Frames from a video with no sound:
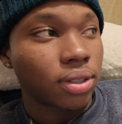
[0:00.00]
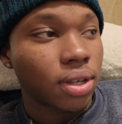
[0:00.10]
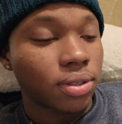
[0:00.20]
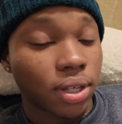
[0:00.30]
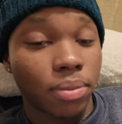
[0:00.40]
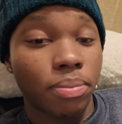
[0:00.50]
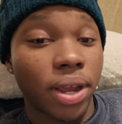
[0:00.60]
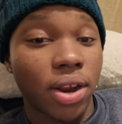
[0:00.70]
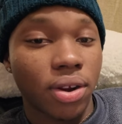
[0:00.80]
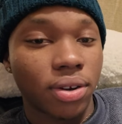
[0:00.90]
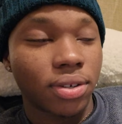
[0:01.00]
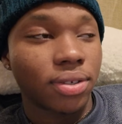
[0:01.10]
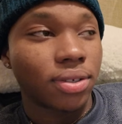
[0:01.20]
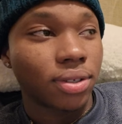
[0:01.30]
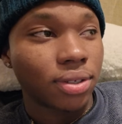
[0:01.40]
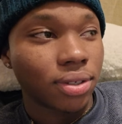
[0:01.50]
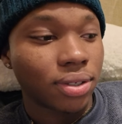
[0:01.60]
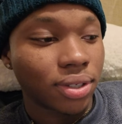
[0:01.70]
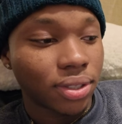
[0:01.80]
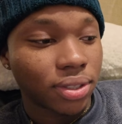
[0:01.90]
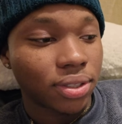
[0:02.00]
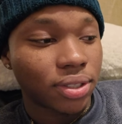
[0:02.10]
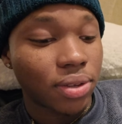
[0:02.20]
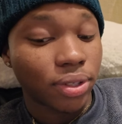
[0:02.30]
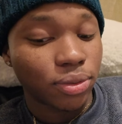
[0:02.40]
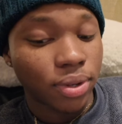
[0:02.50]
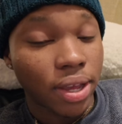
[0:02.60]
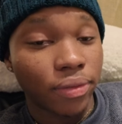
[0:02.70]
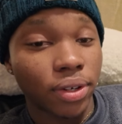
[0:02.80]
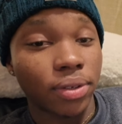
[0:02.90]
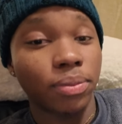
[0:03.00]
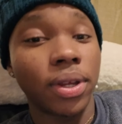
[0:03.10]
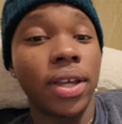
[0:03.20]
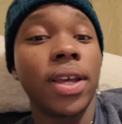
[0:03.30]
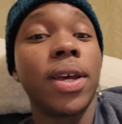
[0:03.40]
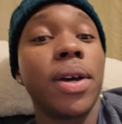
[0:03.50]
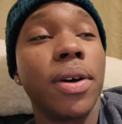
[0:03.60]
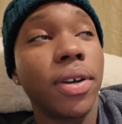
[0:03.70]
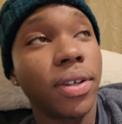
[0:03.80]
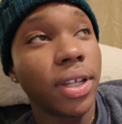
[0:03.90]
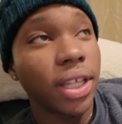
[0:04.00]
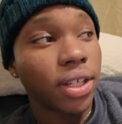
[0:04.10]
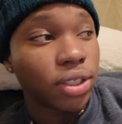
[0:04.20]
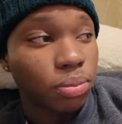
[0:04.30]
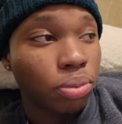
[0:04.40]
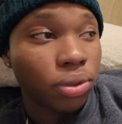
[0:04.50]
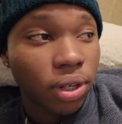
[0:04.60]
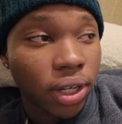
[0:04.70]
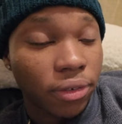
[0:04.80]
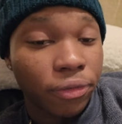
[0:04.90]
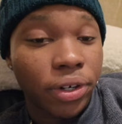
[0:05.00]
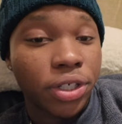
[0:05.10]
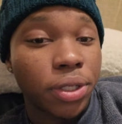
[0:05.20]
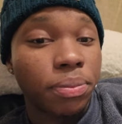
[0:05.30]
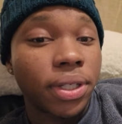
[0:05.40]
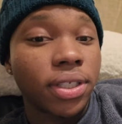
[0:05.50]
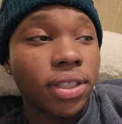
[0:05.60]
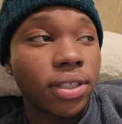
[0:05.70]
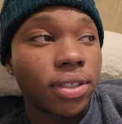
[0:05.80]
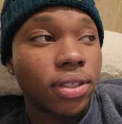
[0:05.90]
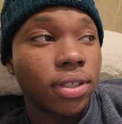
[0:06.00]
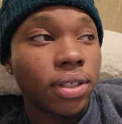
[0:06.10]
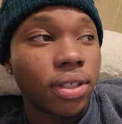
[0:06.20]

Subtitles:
He's like a bear. That's what having an English bulldog and Frenchie mix is.